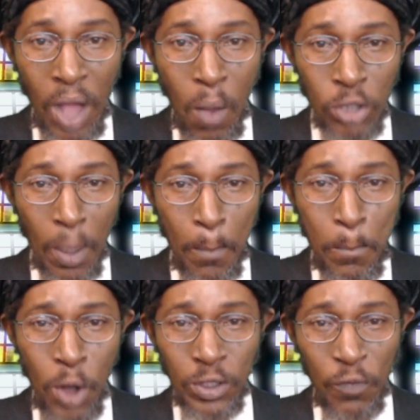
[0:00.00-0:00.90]
That was a
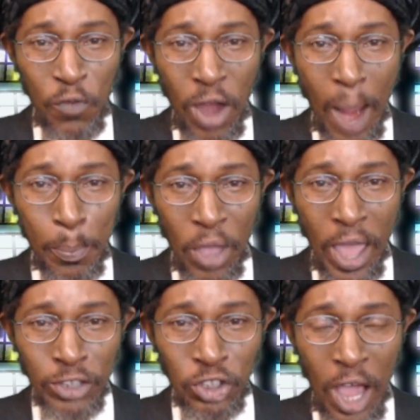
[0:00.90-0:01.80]
beautiful
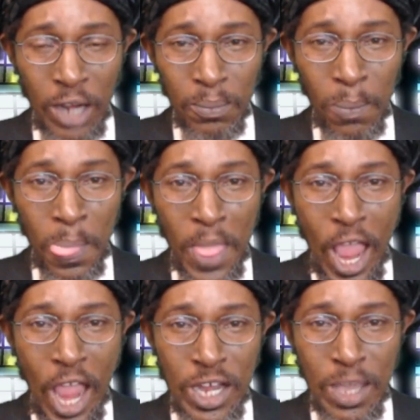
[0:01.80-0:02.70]
apprehension.
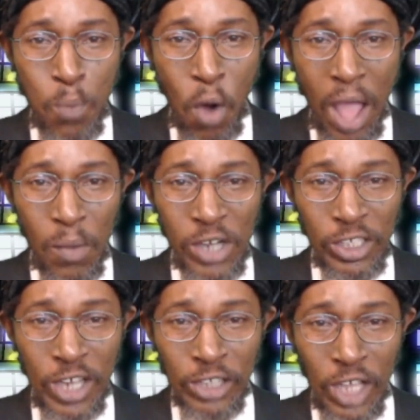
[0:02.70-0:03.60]
Any boy
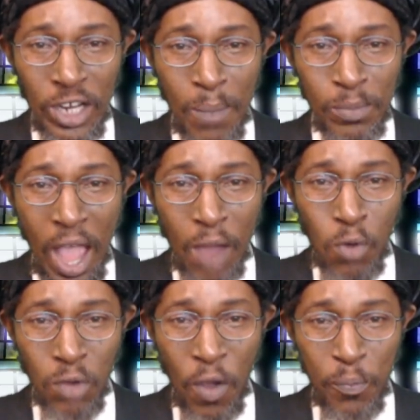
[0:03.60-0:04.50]
with things that them
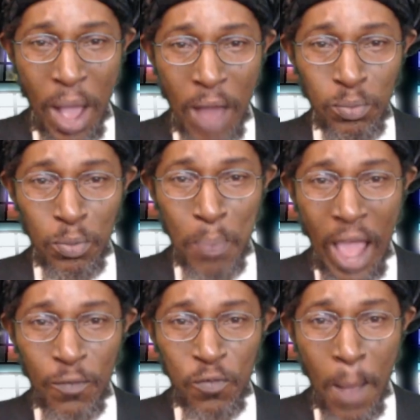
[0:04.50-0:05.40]
can run with bike
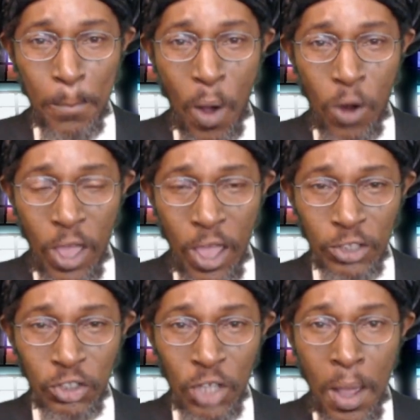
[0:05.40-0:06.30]
from
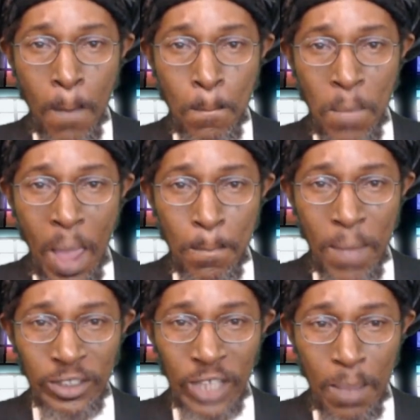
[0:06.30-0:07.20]
police.
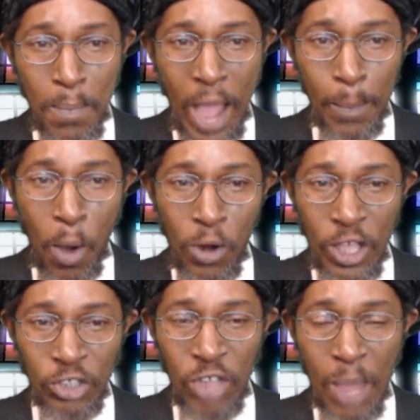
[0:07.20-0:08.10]
Members of the bike
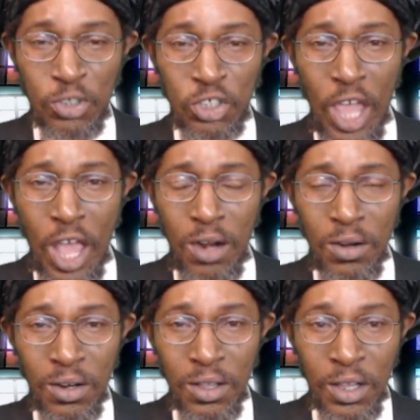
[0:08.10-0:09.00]
police, them skill.